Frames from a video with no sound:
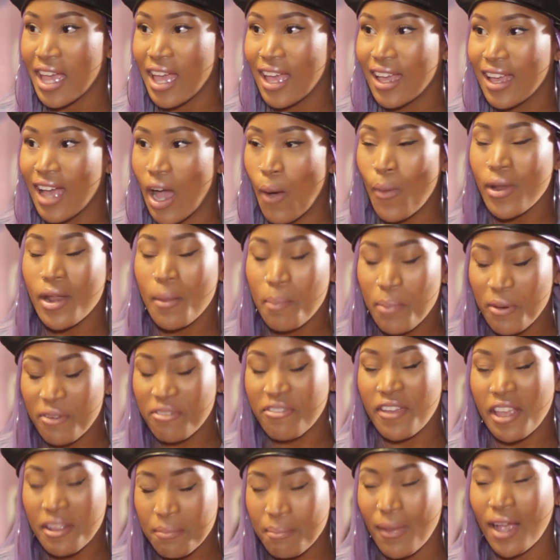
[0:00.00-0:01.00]
Yeah. I want to
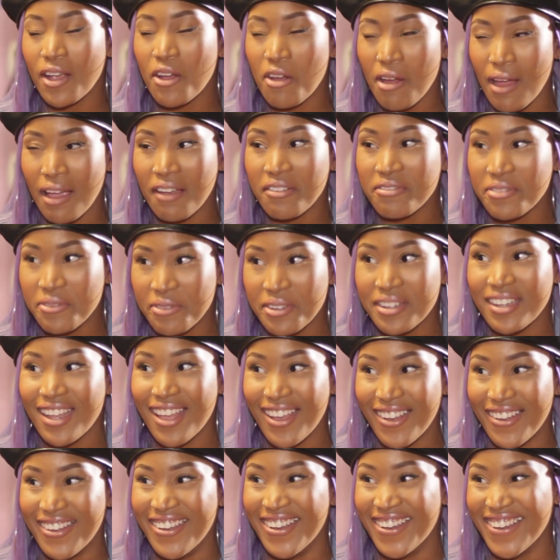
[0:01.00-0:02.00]
perfect my craft for
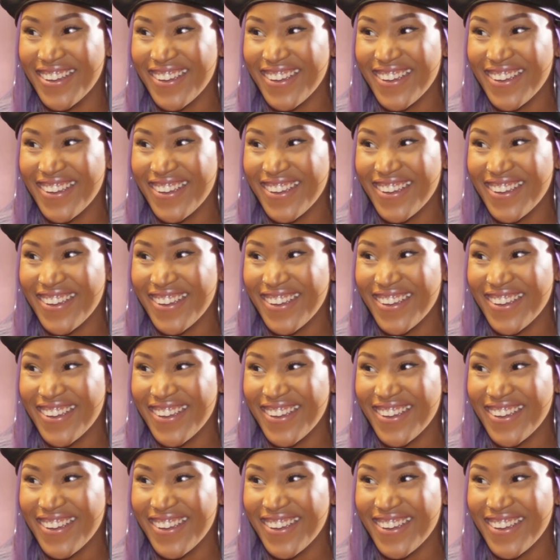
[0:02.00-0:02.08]
now.